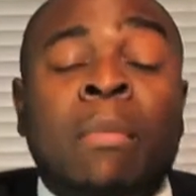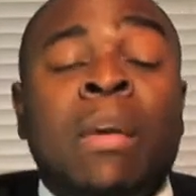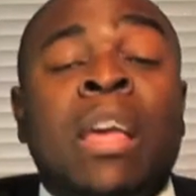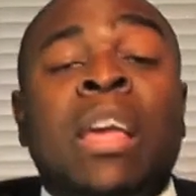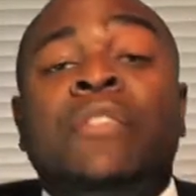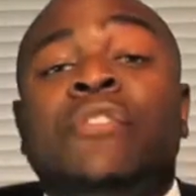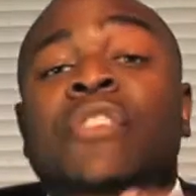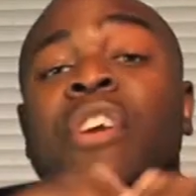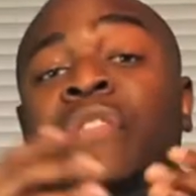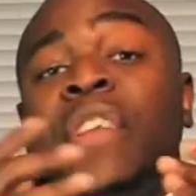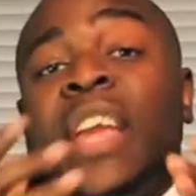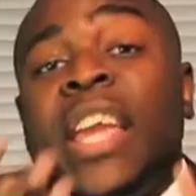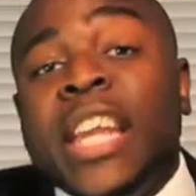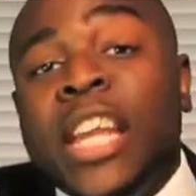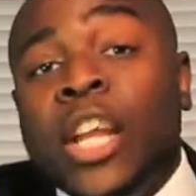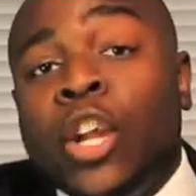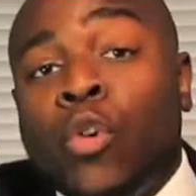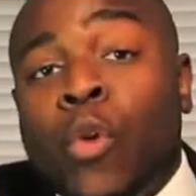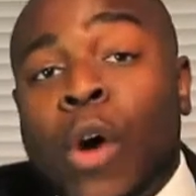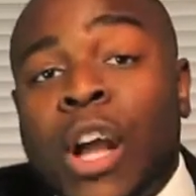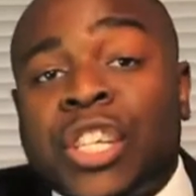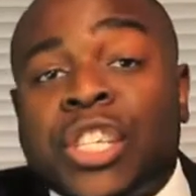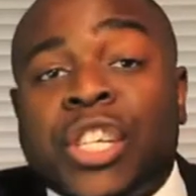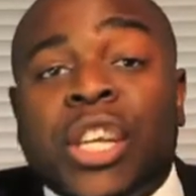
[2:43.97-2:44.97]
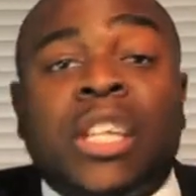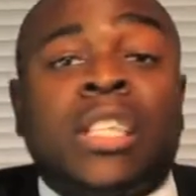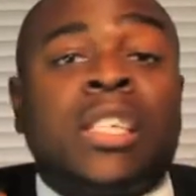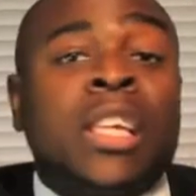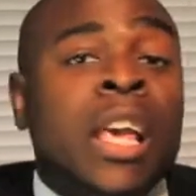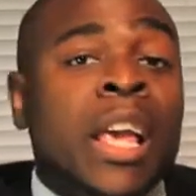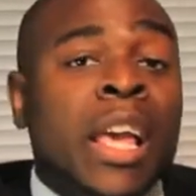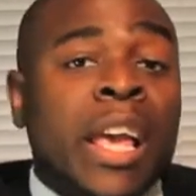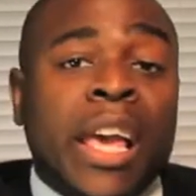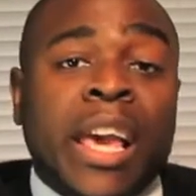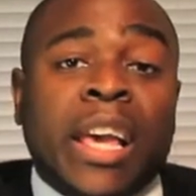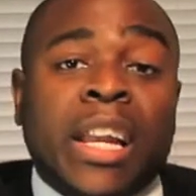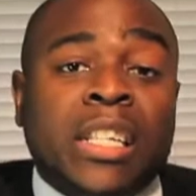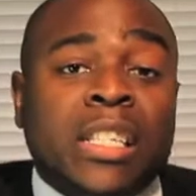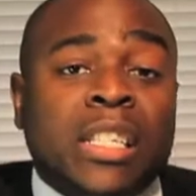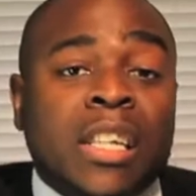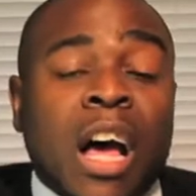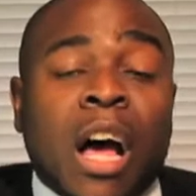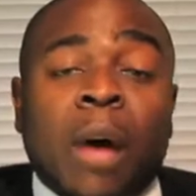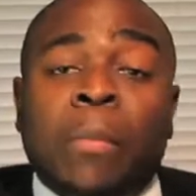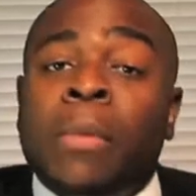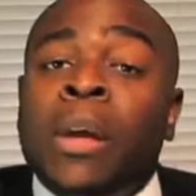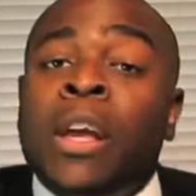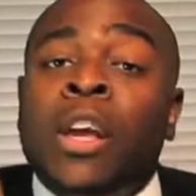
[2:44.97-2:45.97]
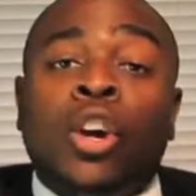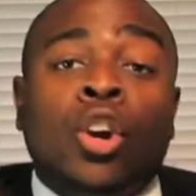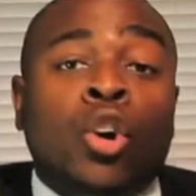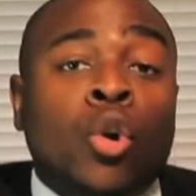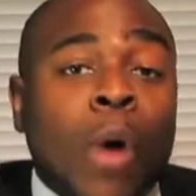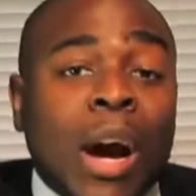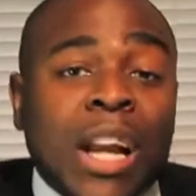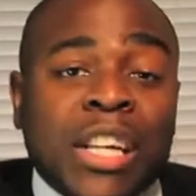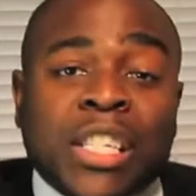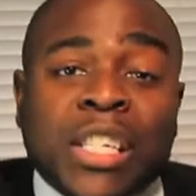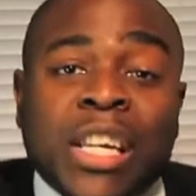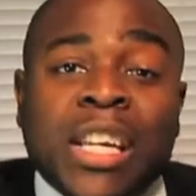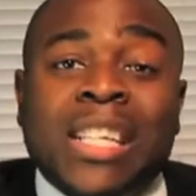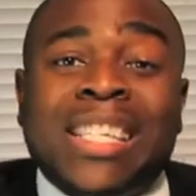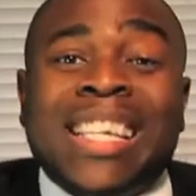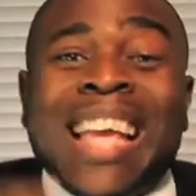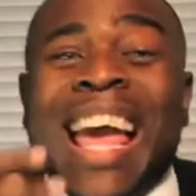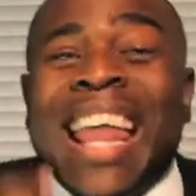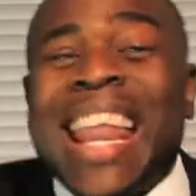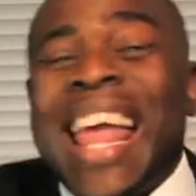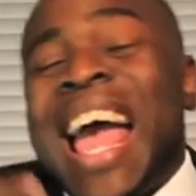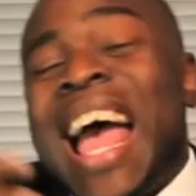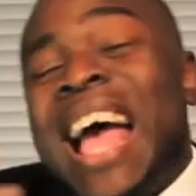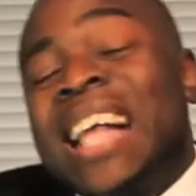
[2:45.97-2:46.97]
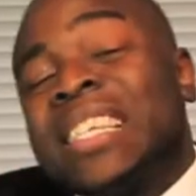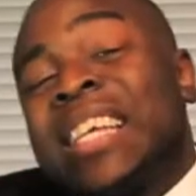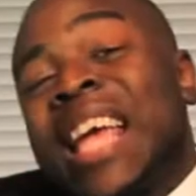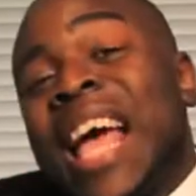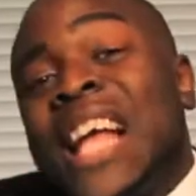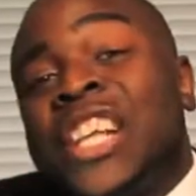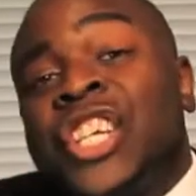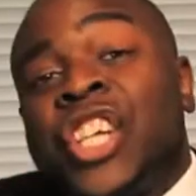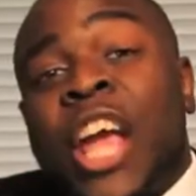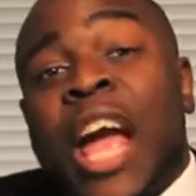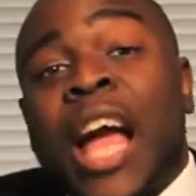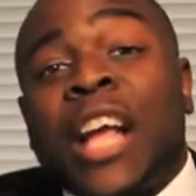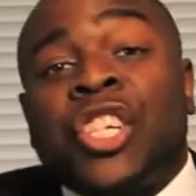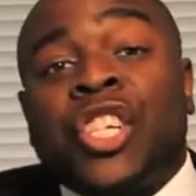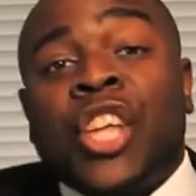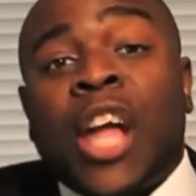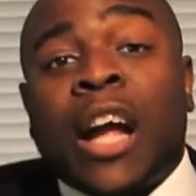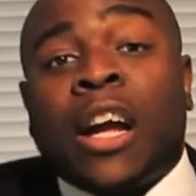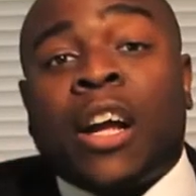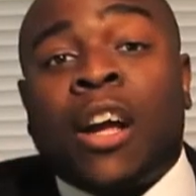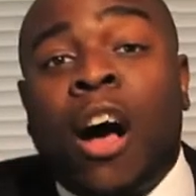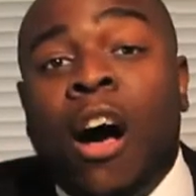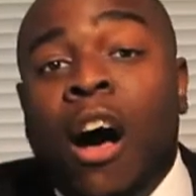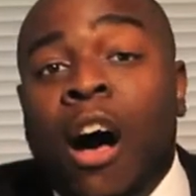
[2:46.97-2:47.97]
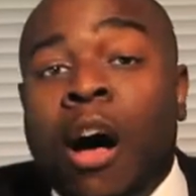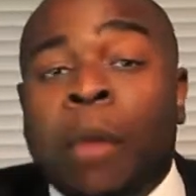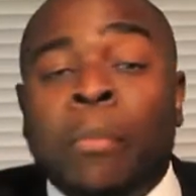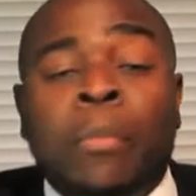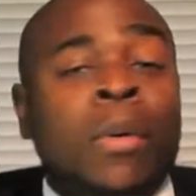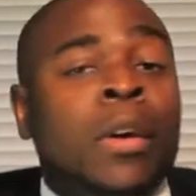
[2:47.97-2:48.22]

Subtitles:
If you have any questions, hit us up, questions@askashcash.com.